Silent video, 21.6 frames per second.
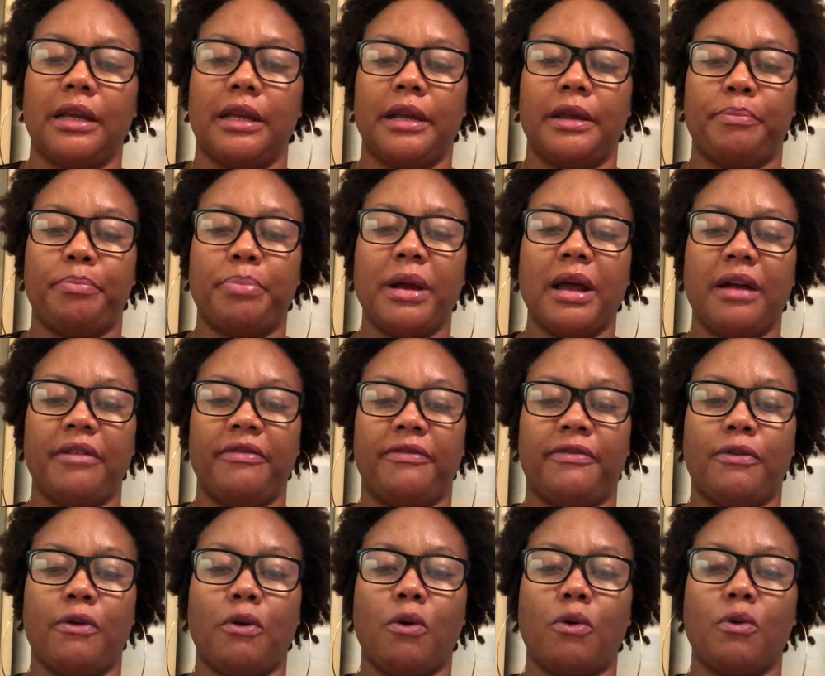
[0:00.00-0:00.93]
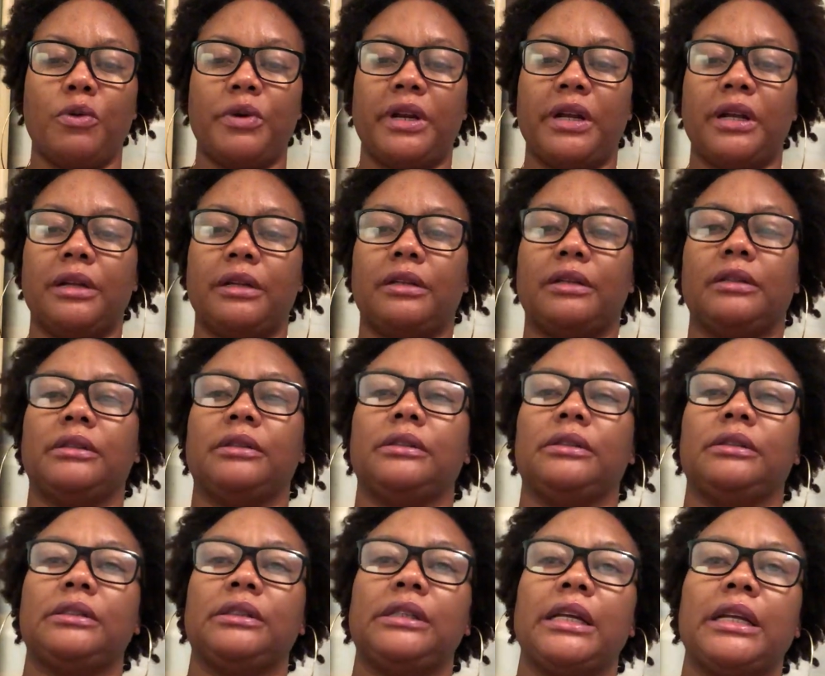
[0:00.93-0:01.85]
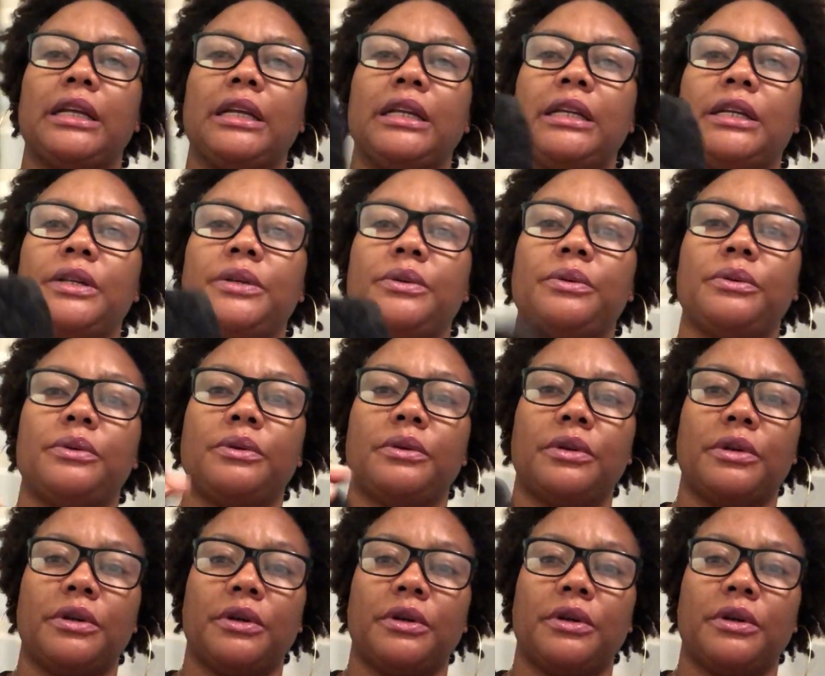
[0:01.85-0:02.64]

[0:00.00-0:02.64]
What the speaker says: a puff holder, like a little